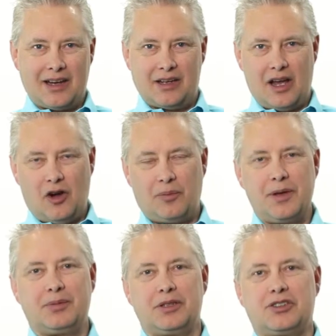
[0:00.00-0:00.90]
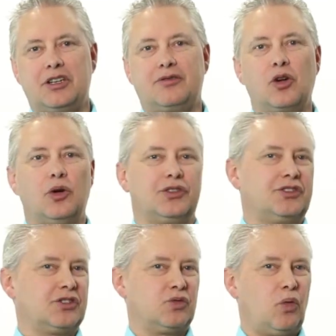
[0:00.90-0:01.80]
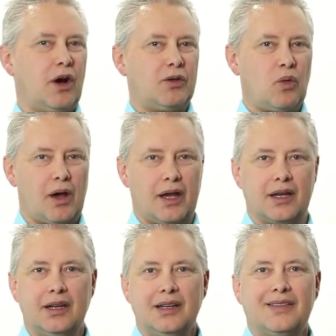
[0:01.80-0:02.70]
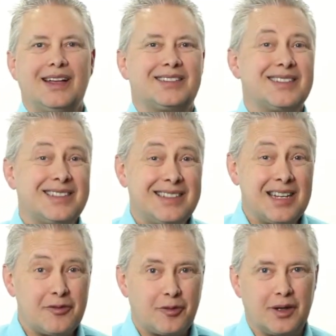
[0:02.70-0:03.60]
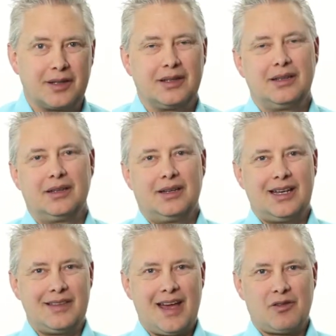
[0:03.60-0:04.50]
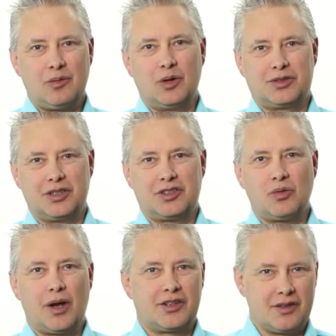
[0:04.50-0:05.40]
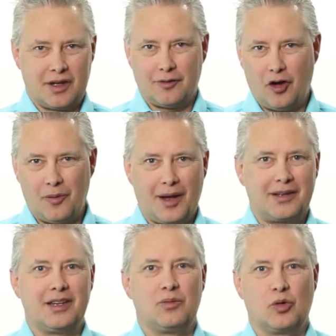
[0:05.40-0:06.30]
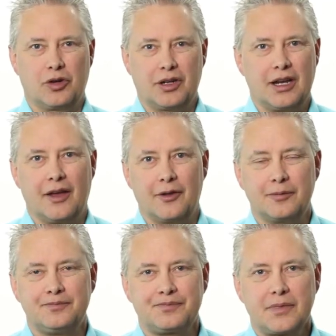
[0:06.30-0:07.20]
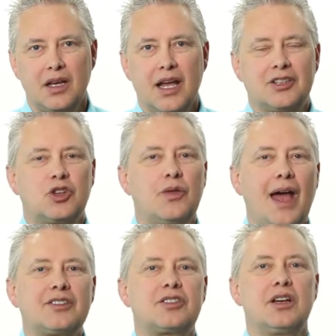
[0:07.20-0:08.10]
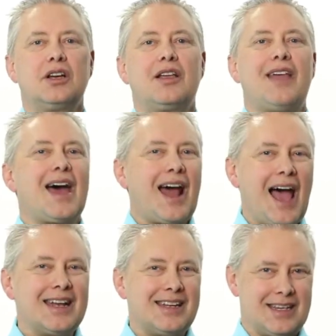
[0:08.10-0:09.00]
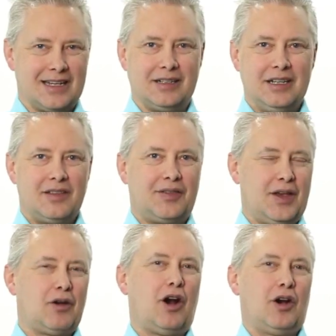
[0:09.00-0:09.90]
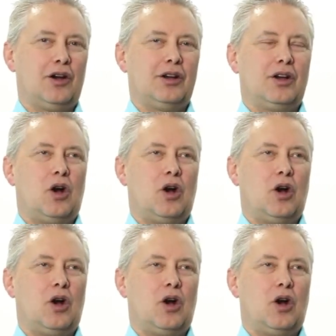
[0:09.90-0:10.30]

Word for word: and help people achieve goals is just one way that's different in that remote situation than if all my team were together. And so that's that idea that there are,